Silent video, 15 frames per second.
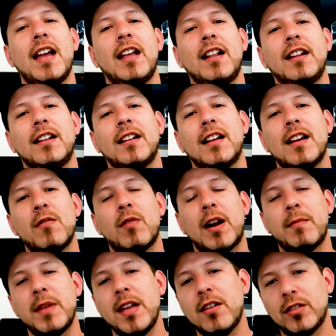And
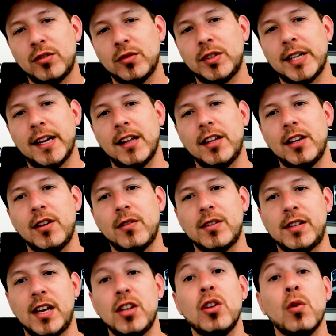what I'm here to tell
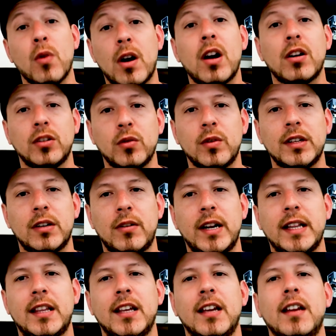you is that you are doing the
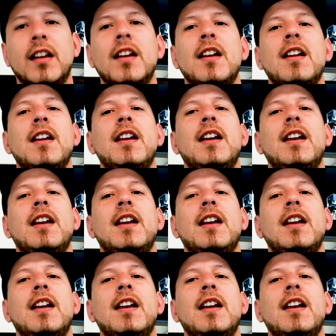right thing.